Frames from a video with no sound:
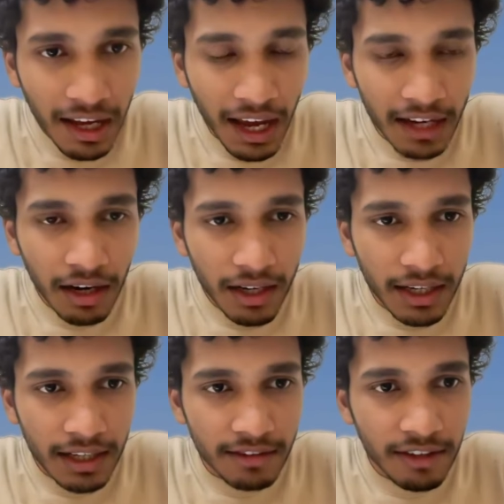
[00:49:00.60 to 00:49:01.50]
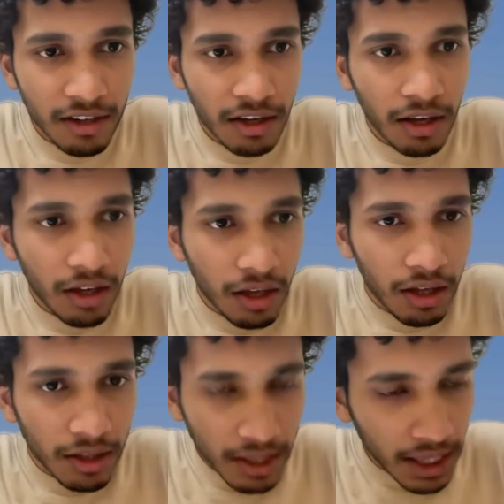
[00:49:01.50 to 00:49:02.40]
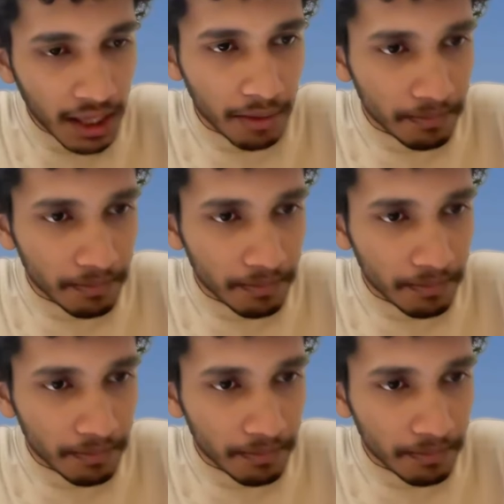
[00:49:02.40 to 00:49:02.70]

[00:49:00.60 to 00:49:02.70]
and an integer k.